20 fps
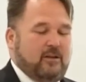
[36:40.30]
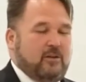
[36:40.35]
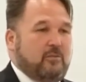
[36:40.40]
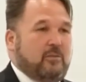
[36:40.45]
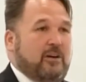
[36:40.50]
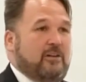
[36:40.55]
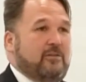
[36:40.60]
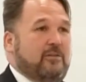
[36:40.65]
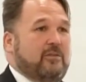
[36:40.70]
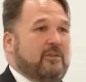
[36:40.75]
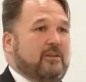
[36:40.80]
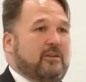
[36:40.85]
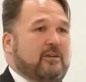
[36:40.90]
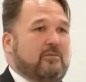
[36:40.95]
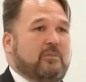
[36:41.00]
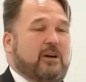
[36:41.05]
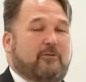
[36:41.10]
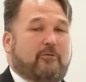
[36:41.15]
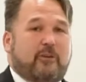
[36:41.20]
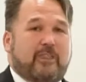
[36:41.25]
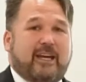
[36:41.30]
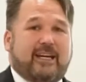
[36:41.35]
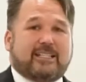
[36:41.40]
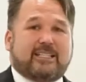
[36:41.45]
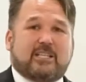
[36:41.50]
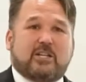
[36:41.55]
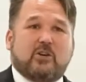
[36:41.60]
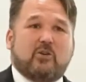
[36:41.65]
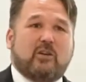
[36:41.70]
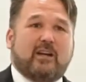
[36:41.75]
But for that
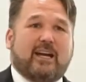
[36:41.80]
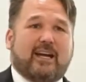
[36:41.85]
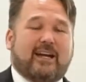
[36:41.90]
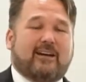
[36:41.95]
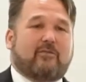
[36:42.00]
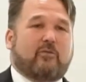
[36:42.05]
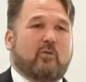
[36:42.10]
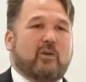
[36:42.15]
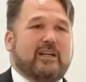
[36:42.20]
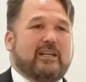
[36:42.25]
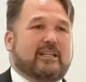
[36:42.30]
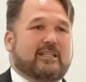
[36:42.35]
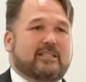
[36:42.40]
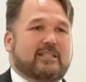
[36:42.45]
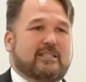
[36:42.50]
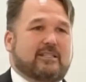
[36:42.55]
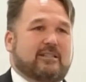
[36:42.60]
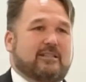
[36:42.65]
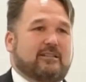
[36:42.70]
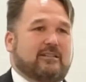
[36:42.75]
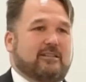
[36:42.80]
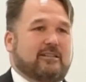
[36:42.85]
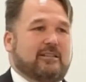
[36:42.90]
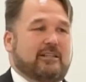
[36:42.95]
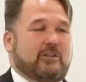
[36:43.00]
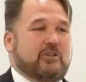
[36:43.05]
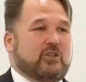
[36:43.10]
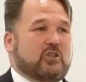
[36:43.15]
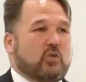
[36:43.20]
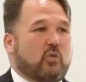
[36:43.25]
2.5 weeks,
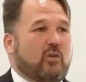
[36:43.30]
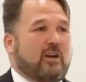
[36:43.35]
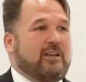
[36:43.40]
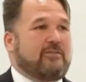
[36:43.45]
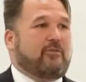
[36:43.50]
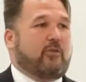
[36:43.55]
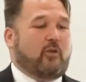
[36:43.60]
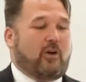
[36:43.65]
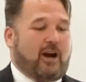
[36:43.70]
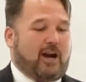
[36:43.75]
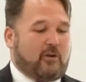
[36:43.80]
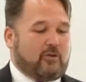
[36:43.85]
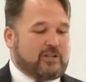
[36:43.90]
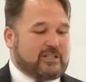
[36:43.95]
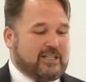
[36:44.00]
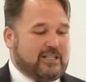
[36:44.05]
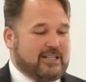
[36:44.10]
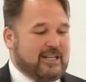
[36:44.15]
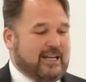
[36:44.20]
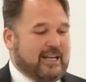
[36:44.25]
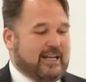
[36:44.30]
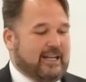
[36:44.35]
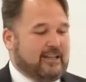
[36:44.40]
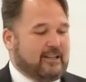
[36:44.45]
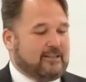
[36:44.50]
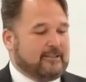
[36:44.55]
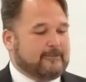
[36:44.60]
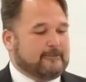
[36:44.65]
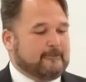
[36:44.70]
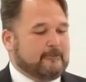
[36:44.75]
those 24 hours a
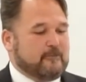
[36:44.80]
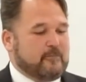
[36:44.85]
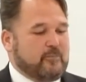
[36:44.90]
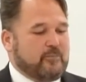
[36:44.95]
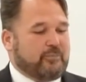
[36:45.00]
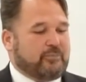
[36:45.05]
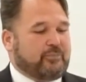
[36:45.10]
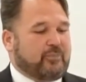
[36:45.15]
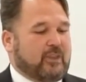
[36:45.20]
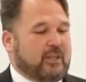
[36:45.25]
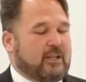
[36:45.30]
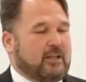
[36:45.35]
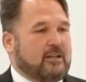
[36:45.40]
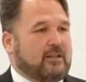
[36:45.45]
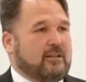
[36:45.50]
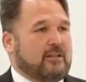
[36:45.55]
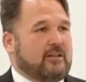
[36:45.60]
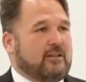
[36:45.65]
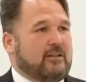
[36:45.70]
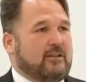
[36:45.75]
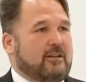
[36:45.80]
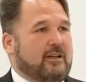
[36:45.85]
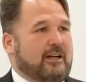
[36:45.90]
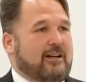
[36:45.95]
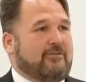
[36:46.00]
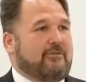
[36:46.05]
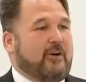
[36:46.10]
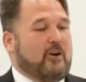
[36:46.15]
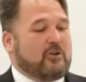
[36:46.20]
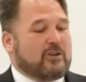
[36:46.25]
day,
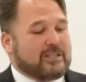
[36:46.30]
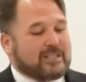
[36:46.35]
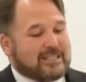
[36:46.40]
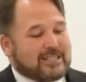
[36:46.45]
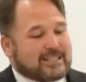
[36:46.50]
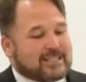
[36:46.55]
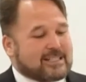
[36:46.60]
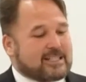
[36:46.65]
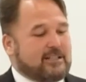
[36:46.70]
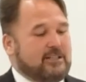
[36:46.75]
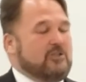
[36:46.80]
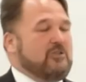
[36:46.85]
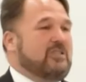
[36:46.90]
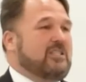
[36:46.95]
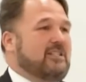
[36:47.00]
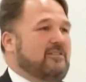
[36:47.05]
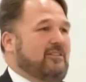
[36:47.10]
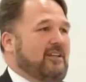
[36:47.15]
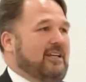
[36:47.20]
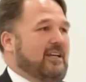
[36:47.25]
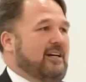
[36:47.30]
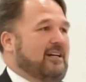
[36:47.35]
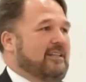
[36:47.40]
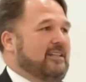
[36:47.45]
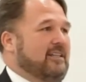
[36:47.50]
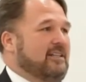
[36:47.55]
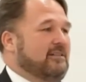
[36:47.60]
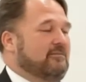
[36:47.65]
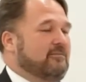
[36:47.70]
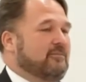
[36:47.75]
I focused exclusively
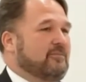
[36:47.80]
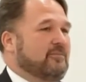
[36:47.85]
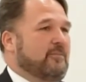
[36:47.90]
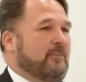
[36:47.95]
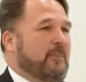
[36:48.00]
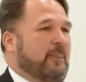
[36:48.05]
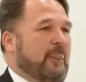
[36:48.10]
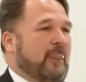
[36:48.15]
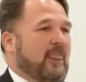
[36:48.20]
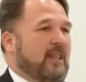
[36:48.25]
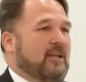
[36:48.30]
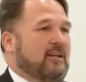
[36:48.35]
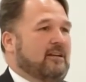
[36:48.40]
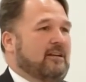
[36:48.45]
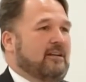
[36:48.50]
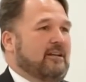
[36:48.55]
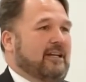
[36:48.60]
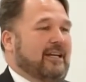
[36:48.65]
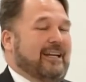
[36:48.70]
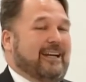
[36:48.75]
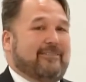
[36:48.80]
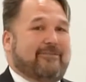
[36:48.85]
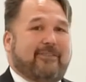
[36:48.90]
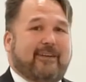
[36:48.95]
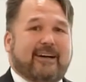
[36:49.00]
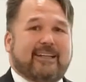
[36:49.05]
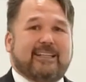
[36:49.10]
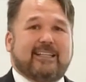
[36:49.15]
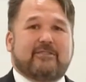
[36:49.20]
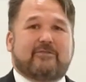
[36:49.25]
on him. And I
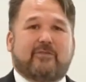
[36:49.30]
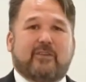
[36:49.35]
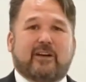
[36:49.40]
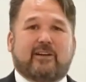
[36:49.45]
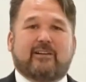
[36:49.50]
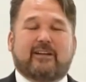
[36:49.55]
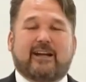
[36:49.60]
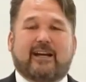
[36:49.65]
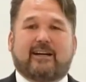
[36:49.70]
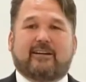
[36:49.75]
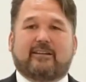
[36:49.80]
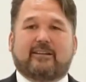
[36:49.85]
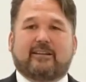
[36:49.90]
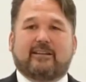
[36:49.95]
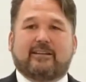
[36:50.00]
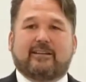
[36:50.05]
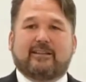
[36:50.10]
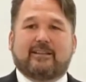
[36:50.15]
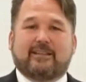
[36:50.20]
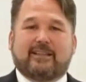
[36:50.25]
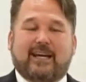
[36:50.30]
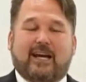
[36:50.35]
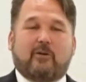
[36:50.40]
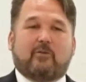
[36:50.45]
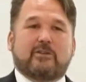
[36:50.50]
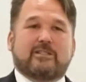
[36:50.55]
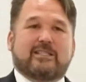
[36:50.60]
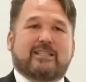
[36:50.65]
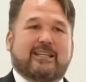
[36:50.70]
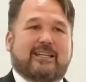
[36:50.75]
finally figured out that
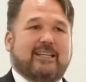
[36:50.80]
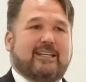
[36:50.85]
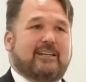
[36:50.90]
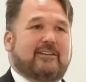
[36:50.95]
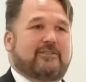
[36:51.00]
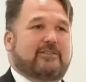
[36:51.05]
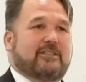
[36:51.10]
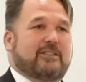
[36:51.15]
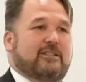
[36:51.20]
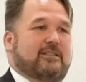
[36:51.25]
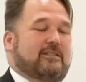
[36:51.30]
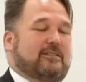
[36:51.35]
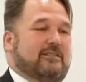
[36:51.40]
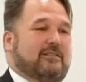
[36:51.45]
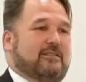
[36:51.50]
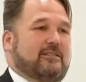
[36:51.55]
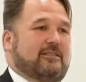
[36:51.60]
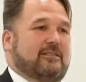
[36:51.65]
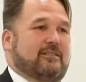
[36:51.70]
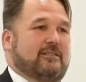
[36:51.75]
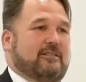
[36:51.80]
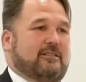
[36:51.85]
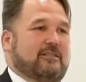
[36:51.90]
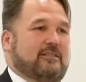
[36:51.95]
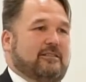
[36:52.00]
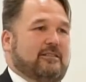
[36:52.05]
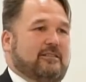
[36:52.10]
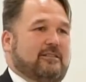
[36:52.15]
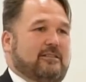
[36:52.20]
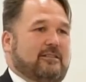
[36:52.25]
was the gift.
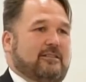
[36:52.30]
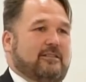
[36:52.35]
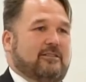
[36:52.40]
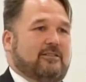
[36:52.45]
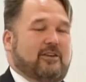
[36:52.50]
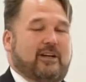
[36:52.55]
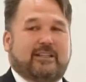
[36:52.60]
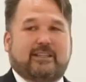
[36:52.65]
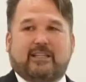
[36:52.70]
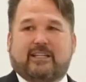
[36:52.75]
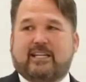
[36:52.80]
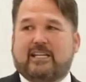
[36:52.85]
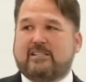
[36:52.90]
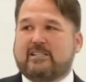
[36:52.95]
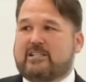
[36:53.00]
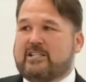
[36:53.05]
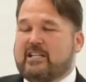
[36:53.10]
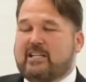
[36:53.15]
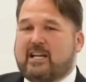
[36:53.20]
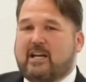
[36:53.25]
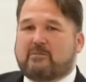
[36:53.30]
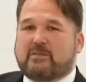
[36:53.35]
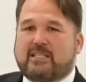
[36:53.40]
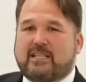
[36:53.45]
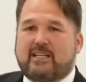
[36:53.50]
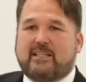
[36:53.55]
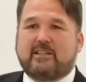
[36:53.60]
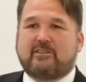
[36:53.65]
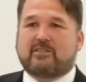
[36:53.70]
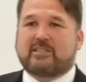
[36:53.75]
Right? She kept
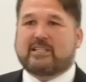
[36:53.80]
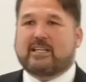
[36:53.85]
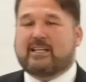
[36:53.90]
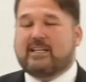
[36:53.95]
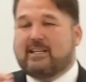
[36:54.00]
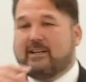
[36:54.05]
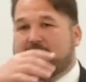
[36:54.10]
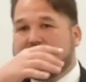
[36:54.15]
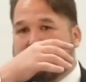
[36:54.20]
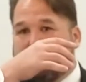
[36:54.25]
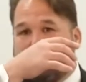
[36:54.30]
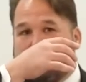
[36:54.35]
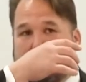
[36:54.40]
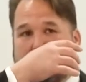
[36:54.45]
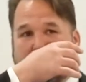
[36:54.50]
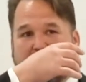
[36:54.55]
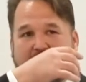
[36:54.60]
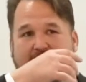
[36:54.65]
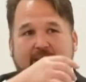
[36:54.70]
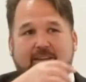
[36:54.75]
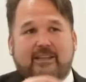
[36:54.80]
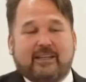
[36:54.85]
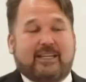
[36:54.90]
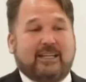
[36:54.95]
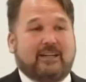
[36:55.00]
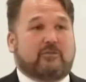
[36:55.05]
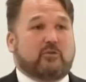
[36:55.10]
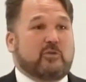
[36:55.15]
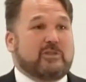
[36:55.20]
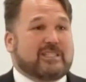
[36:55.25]
saying there's a gift. The
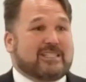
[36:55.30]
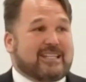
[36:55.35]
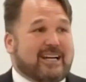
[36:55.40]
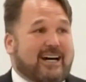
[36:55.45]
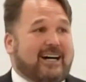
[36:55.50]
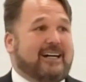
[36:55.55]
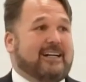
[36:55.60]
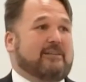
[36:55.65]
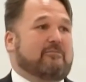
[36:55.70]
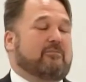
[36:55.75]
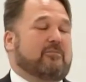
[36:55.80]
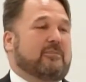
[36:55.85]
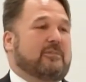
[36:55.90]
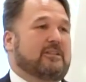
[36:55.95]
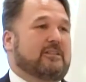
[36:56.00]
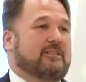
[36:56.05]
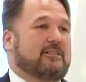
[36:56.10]
gift was time.